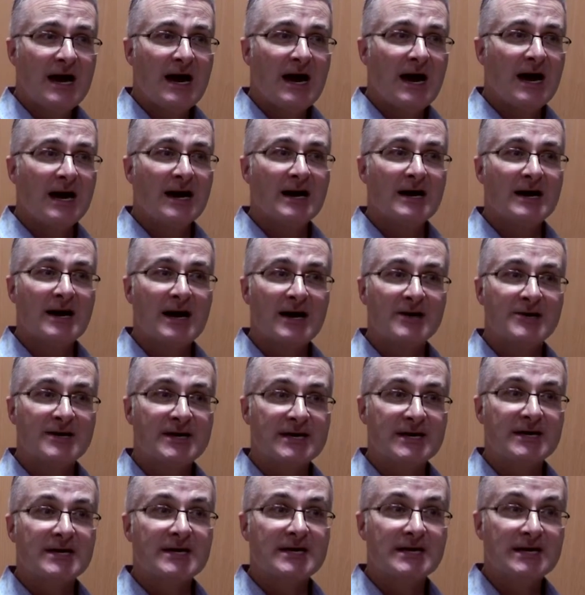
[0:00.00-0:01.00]
I
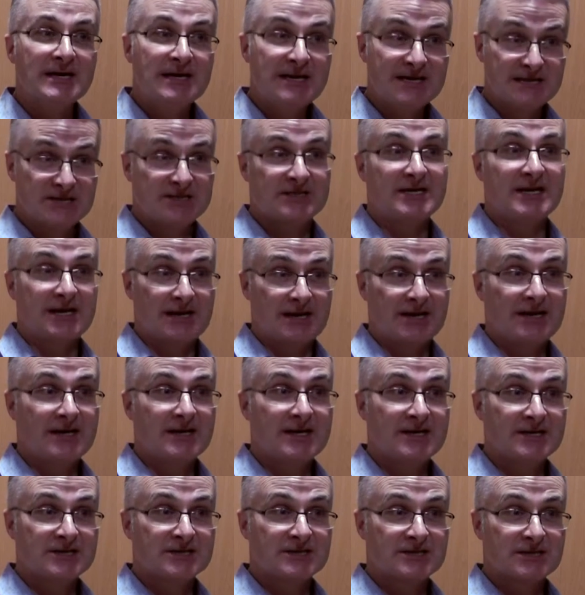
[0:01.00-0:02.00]
think listening
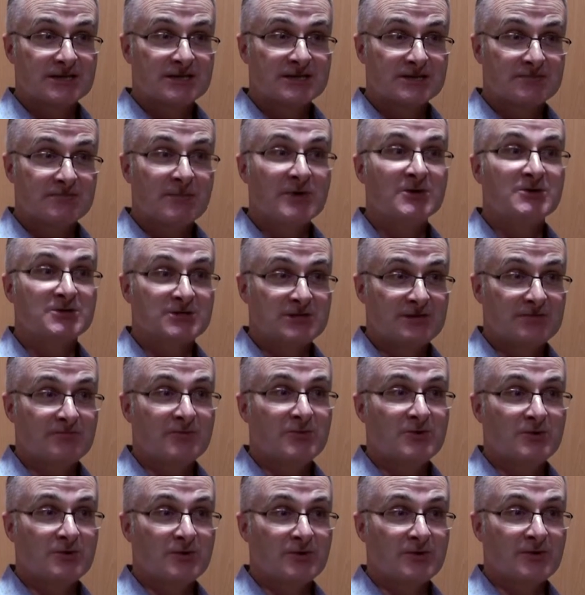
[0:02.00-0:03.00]
is the most
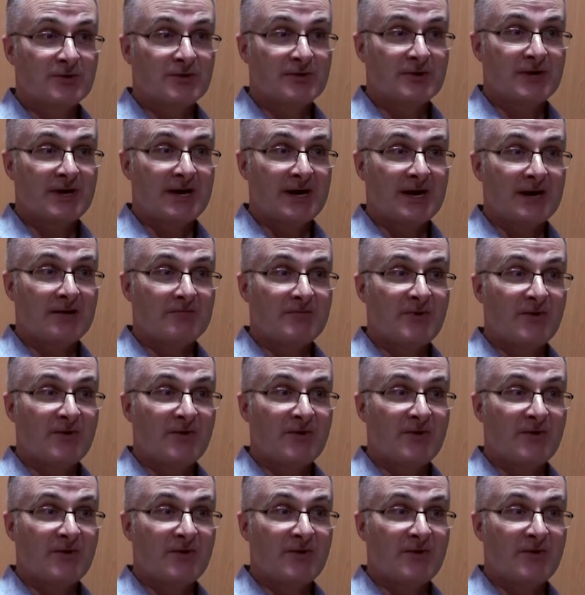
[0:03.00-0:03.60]
important thing